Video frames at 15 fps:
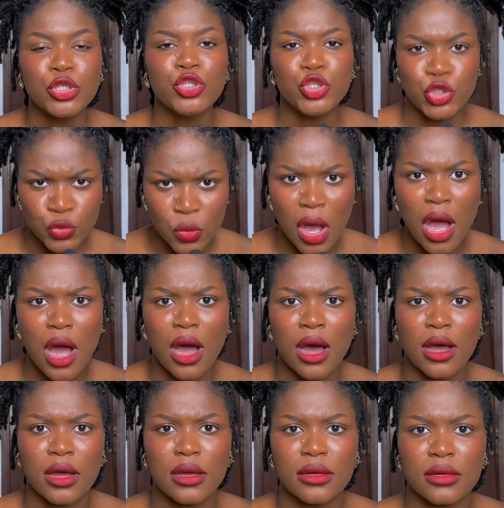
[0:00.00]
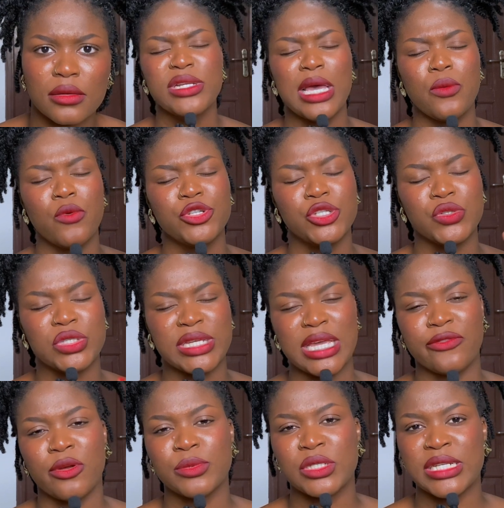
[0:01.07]
You are. What I want you to take
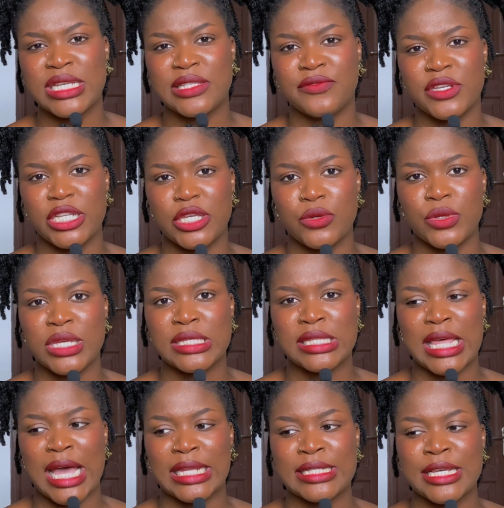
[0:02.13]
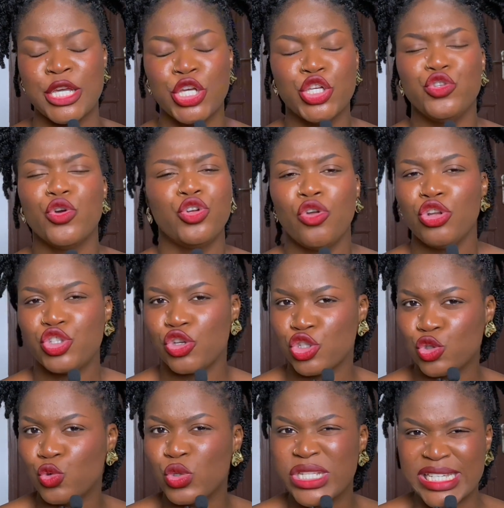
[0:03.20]
from today's video is that you're not just
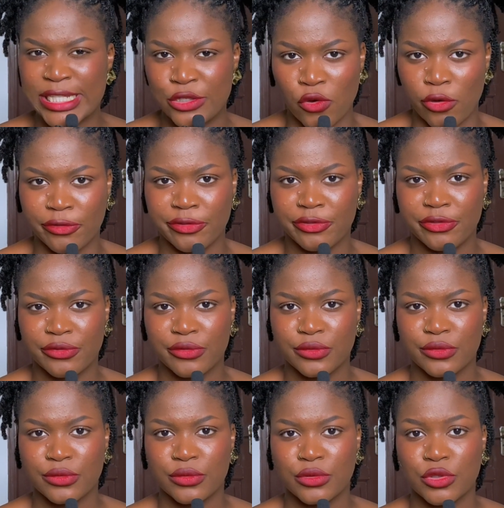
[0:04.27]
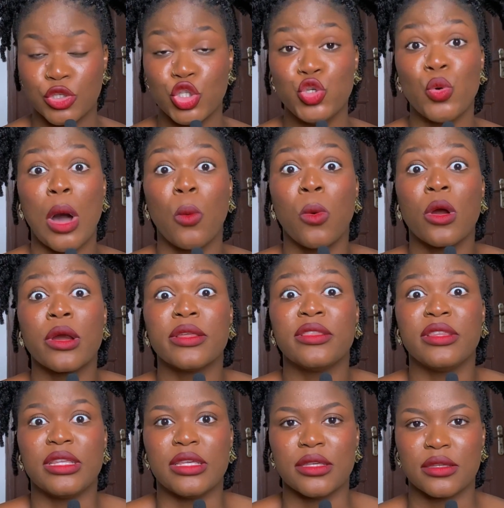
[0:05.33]
good enough. You are
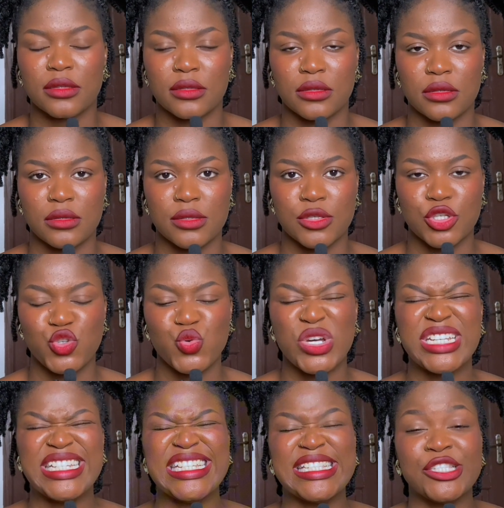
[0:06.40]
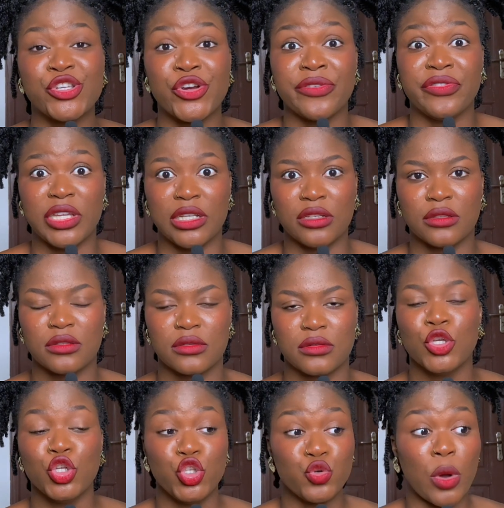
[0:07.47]
worthy. You are deserving.
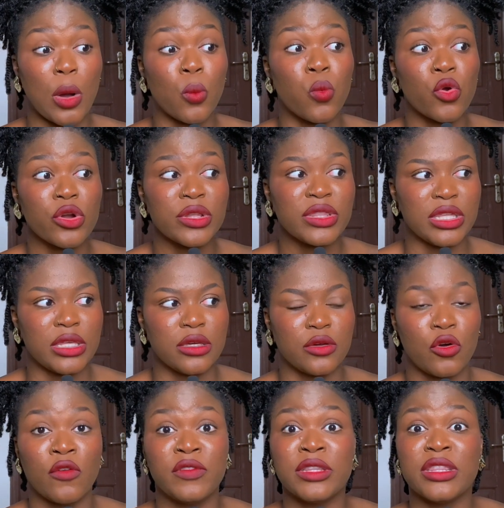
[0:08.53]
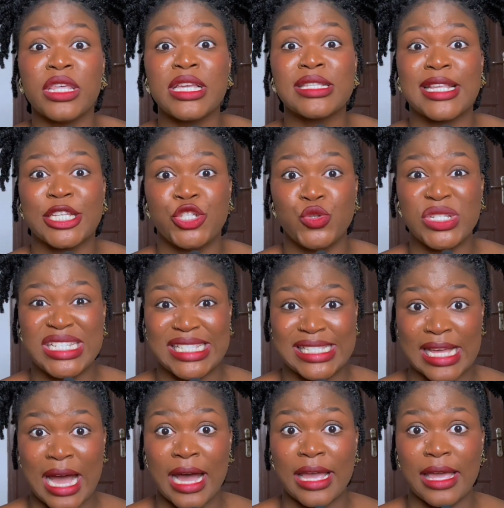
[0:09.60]
You are worthy of the things that you
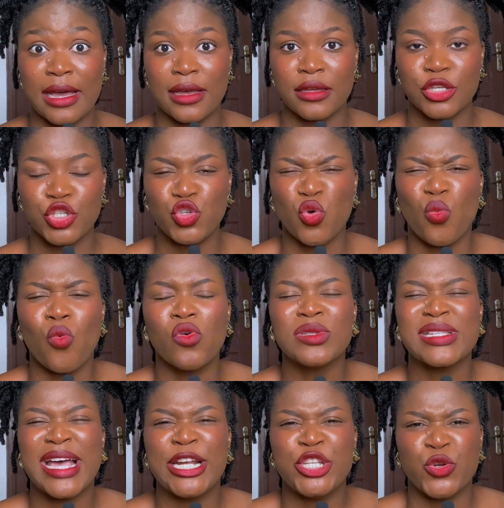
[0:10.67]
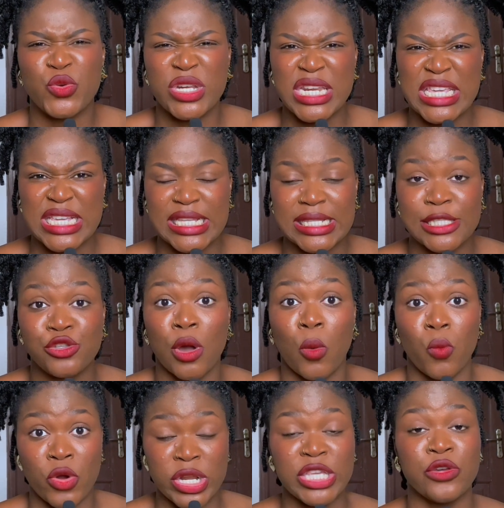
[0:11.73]
desire, your wants and your needs. You are
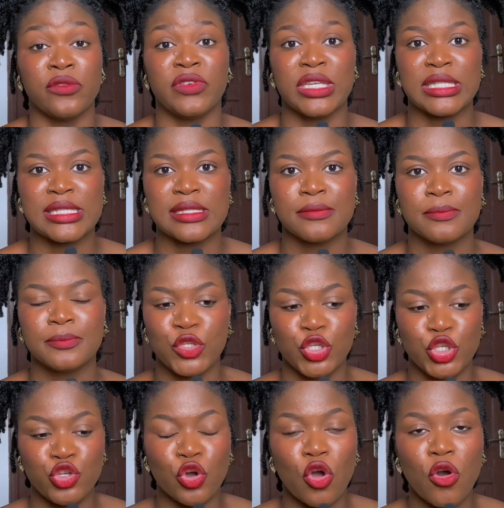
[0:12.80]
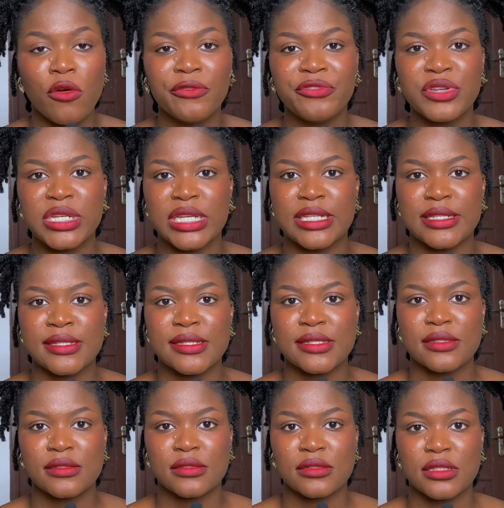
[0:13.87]
worthy of it. Your confidence
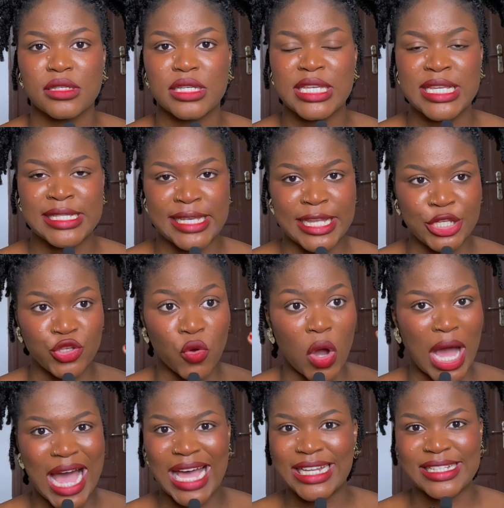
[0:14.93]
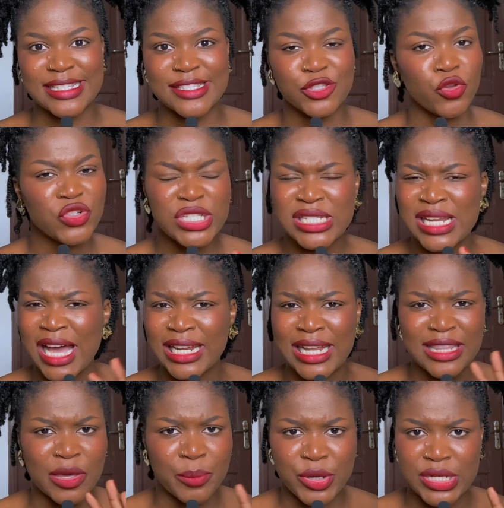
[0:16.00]
is in your hands, not in
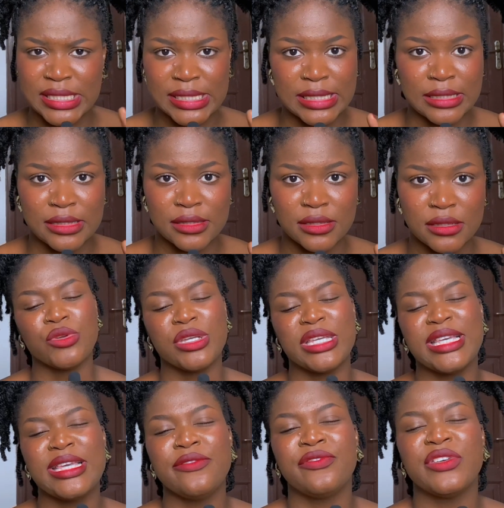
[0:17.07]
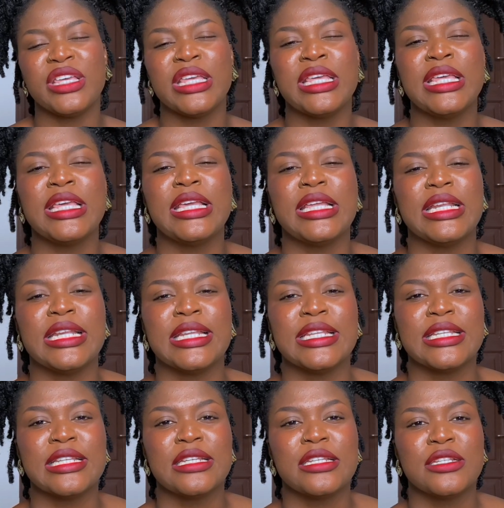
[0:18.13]
another person. Give in
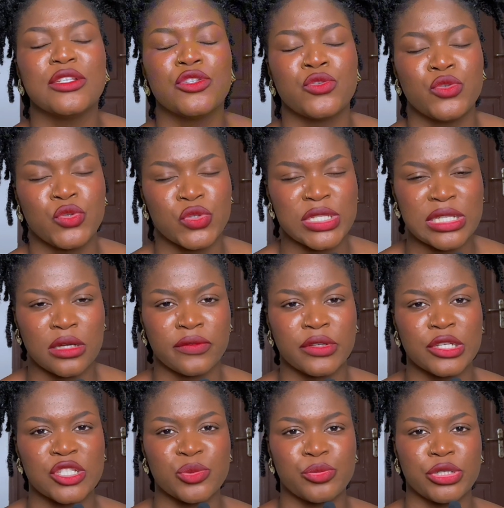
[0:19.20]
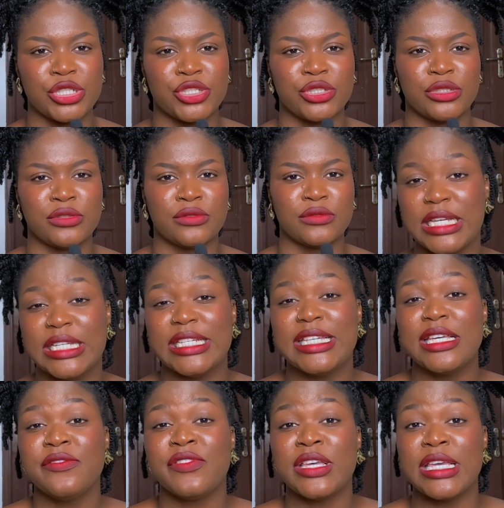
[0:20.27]
to your self-expression.
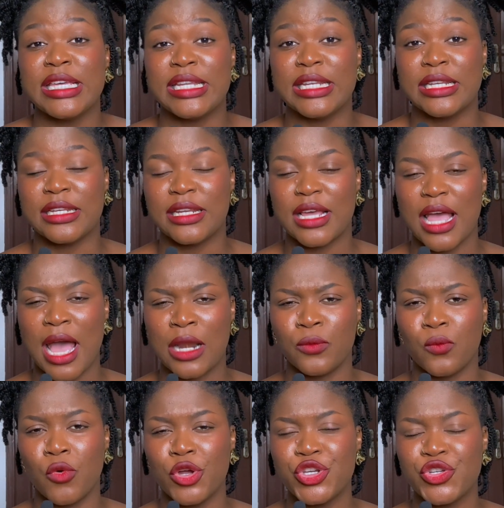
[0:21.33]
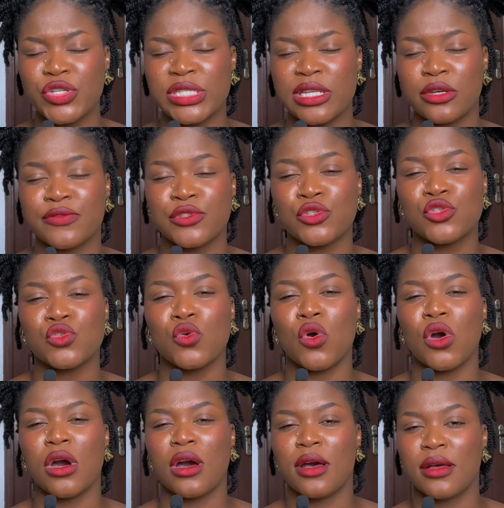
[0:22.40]
Give in and watch yourself
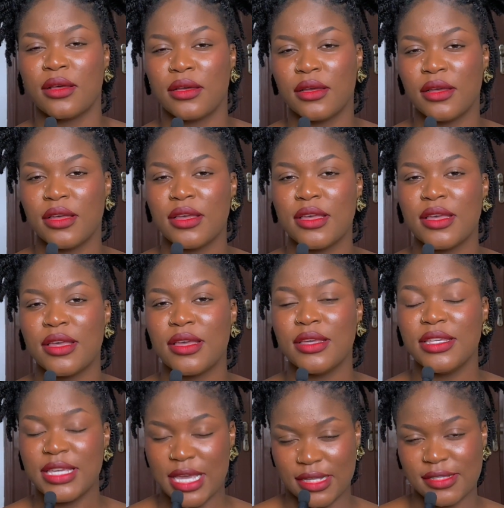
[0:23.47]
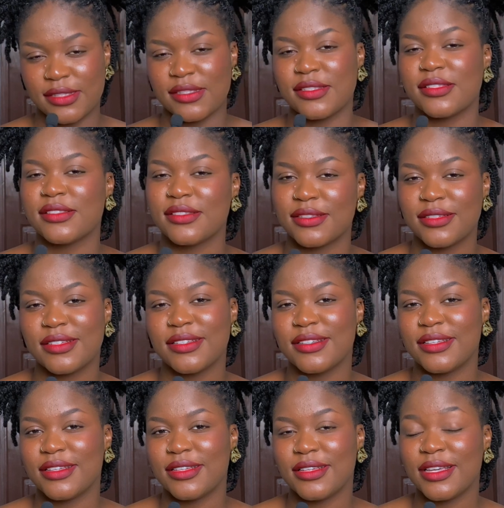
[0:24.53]
soar. Yes,
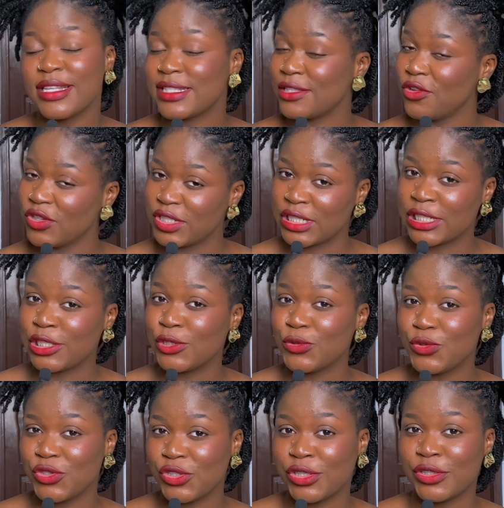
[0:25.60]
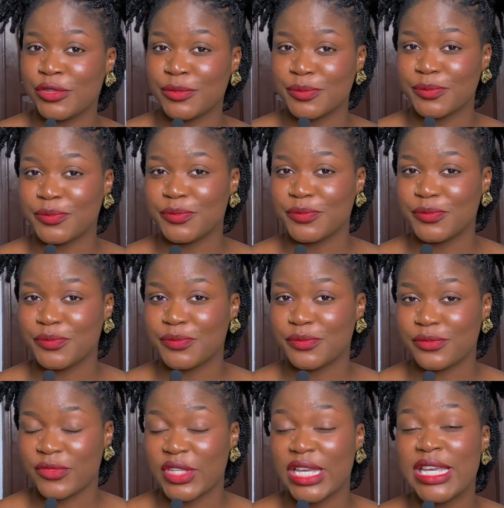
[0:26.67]
it's not a delusion.
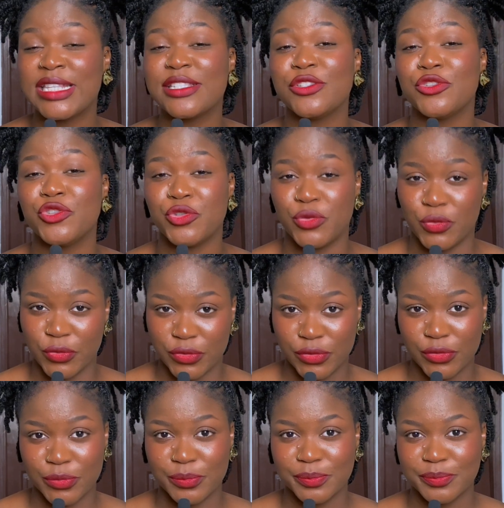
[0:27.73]
It's the truth.